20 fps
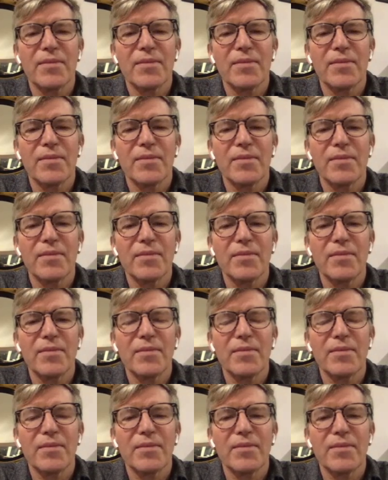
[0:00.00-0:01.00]

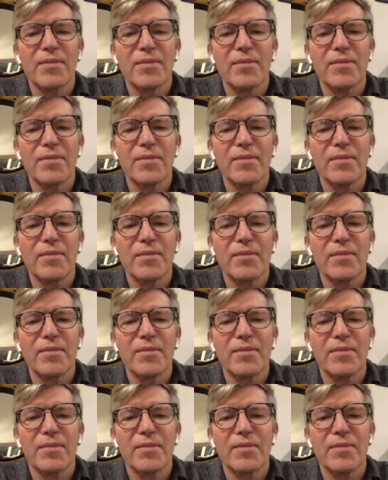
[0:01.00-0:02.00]

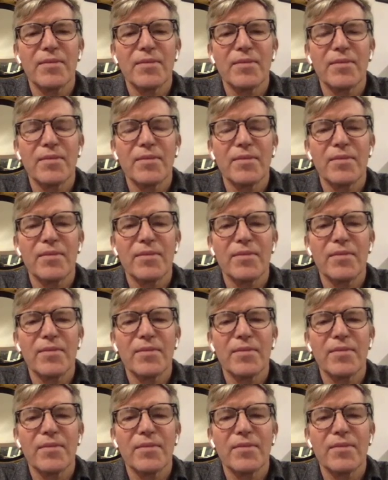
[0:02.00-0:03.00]

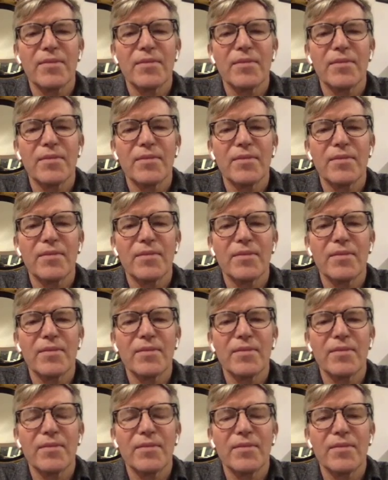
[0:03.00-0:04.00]

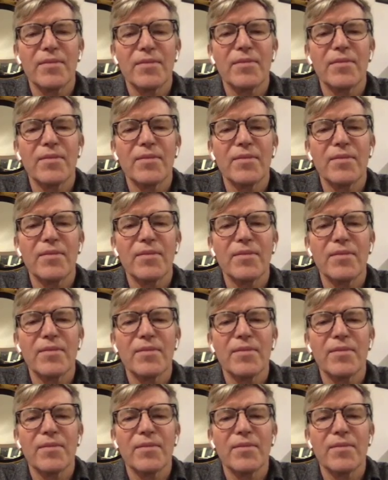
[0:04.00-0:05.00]

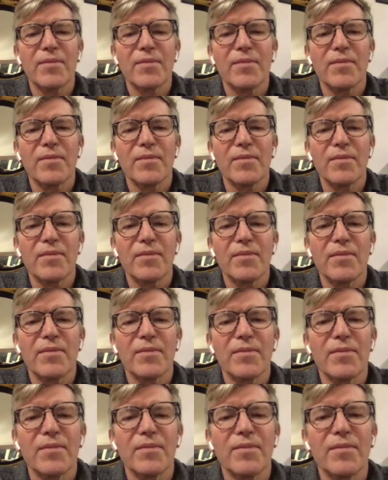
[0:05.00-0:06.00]

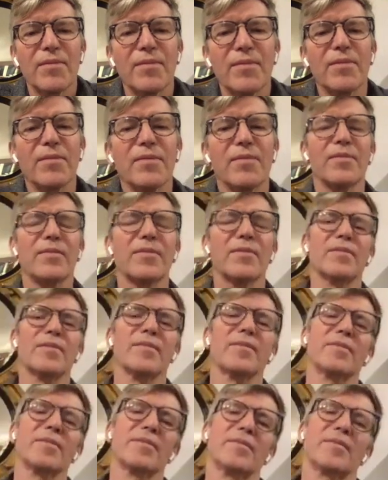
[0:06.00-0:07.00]

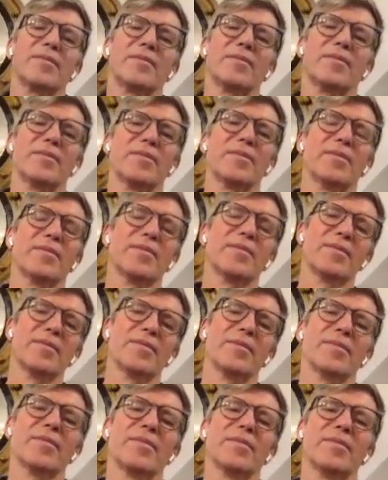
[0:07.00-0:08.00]
The person shown says nothing.